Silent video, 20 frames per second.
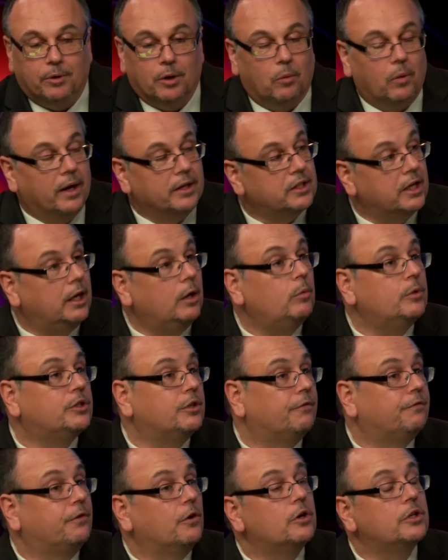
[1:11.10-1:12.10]
to watch. And it was
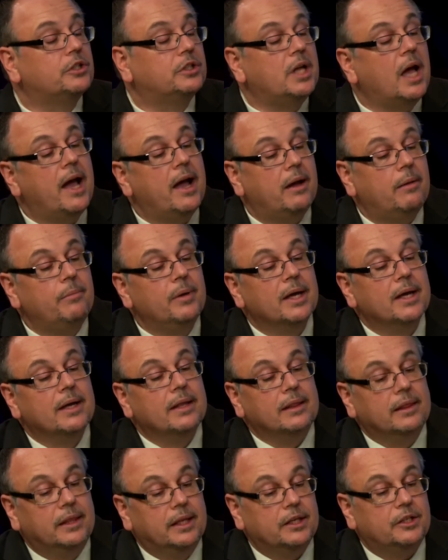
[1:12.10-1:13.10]
the first time
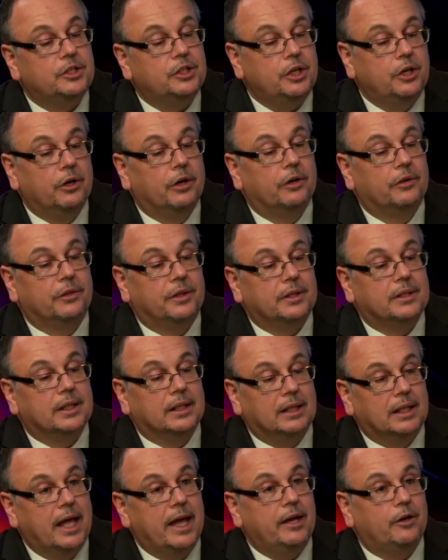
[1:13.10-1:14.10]
this year that the
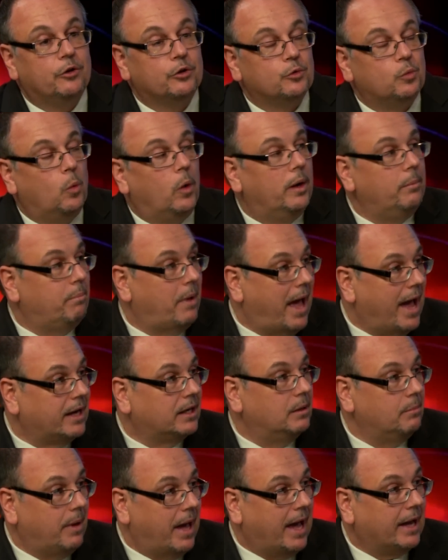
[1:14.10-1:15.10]
Lakers won back
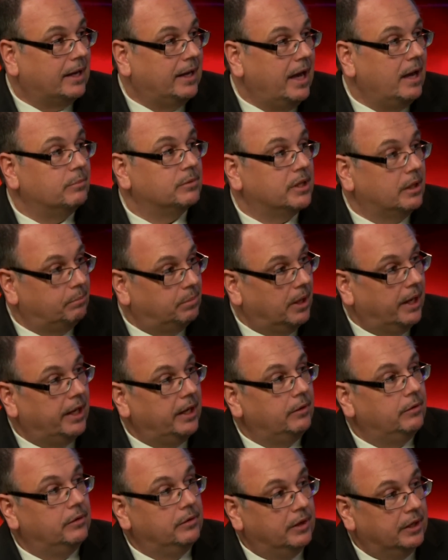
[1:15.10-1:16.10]
to back games. They
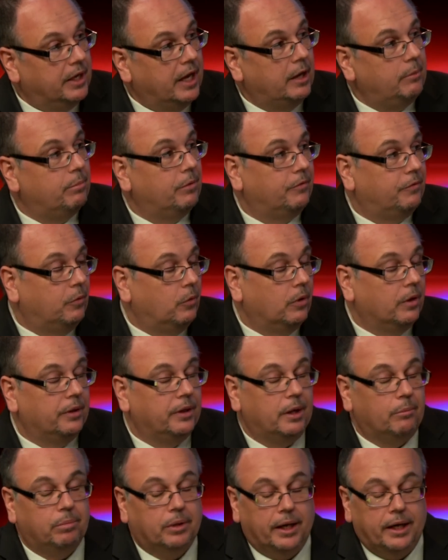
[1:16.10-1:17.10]
played the night before and
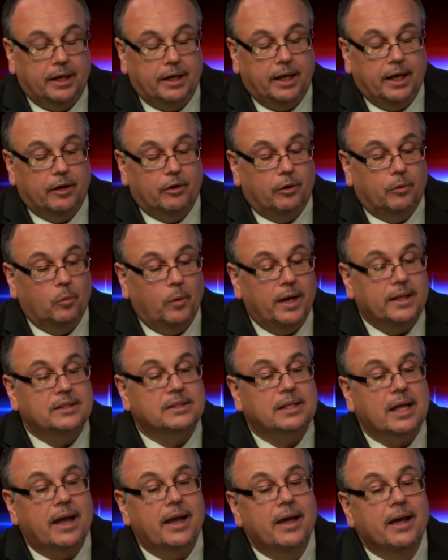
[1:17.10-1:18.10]
then played again on
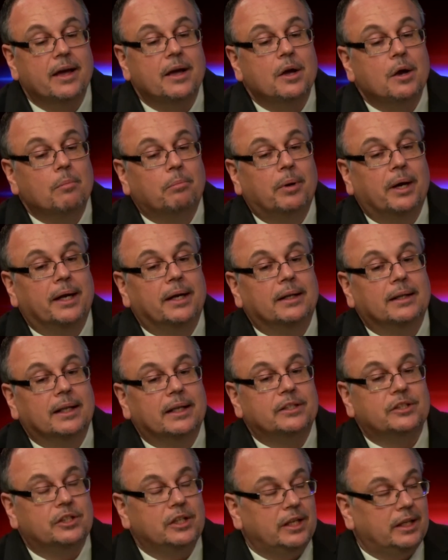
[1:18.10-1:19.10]
Wednesday. But
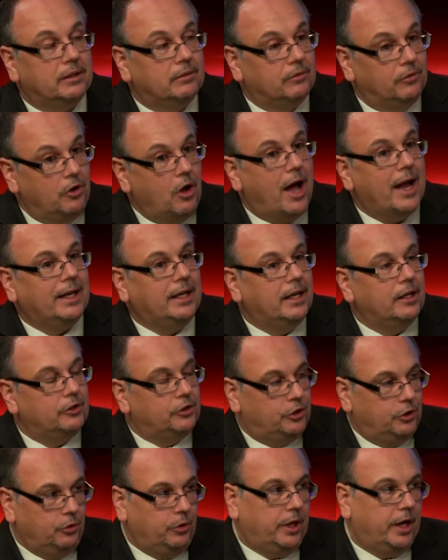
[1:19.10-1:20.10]
let's not get
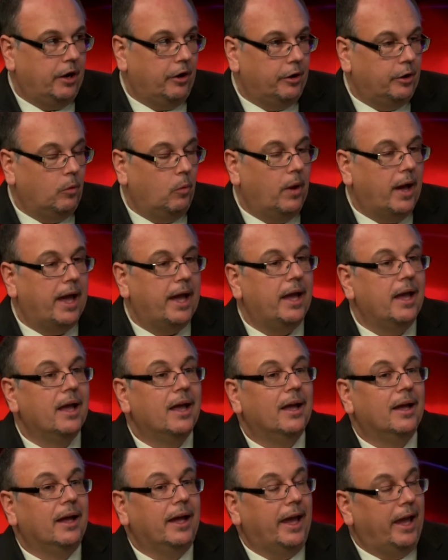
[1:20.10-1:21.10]
too carried away
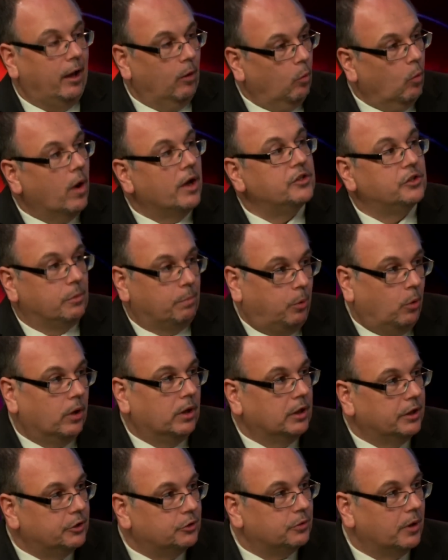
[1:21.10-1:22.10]
it was the
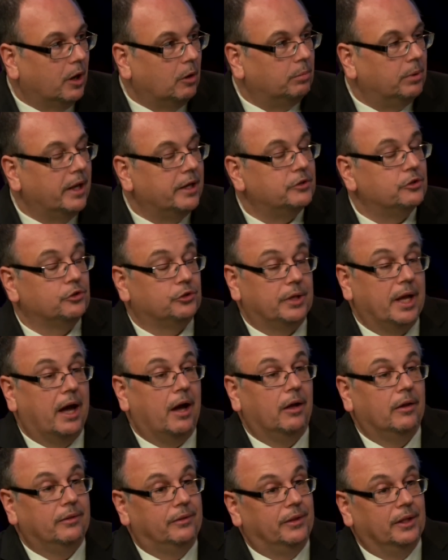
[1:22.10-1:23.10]
Portland Trailblazers.
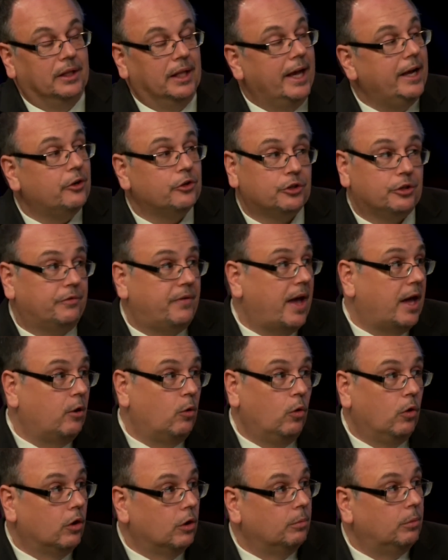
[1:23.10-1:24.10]
Now, the Lakers have had
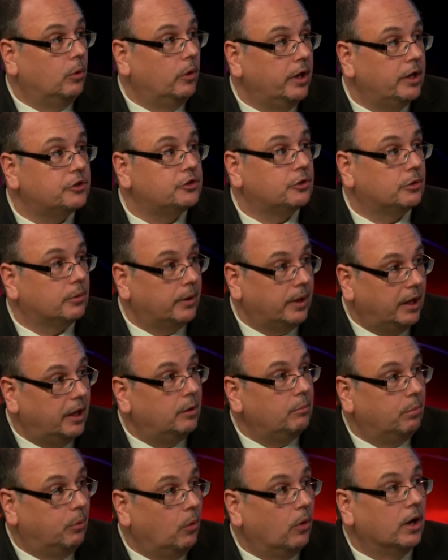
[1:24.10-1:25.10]
horrible history
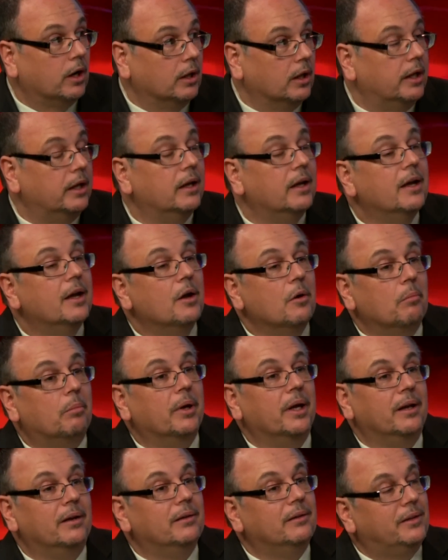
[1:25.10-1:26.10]
in Portland,
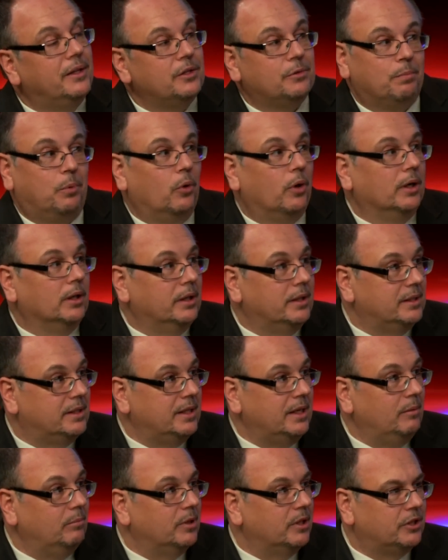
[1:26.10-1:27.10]
but this Portland
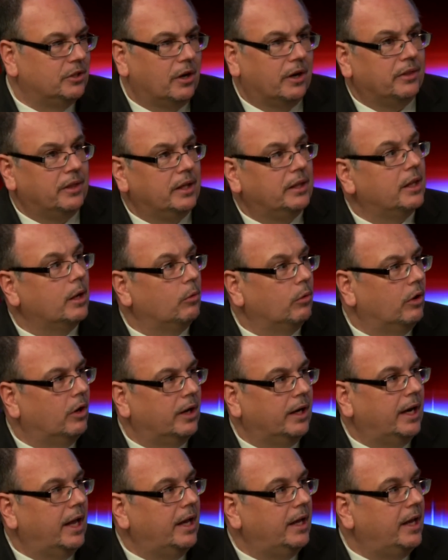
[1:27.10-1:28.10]
team this year, I think they were on
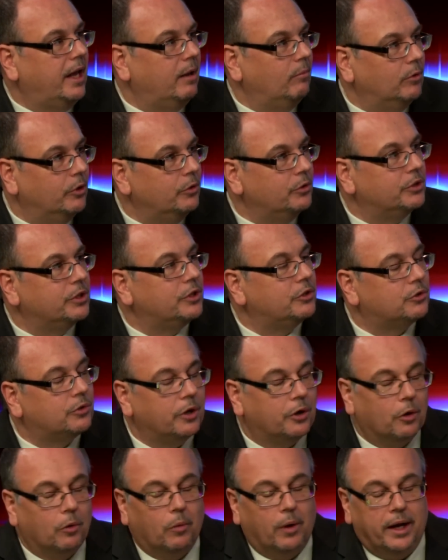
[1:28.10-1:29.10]
an eight game losing right.
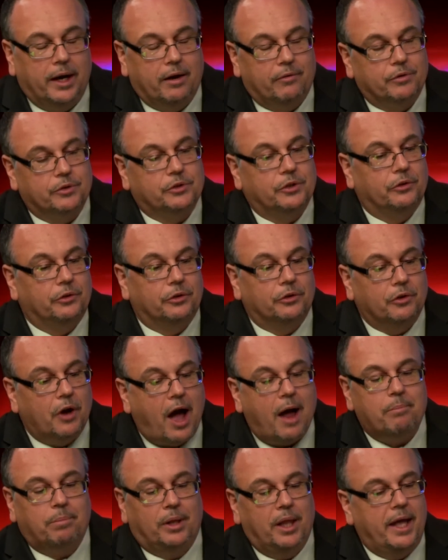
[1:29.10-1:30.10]
streak or whatever, so they're
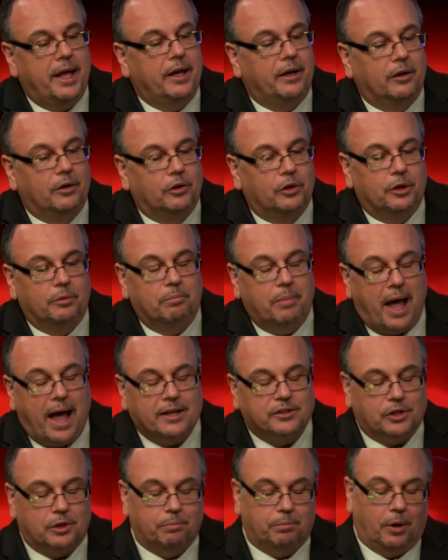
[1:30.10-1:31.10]
not playing good
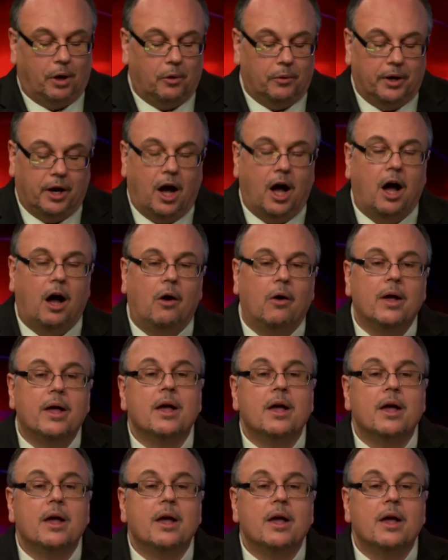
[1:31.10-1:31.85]
basketball at all.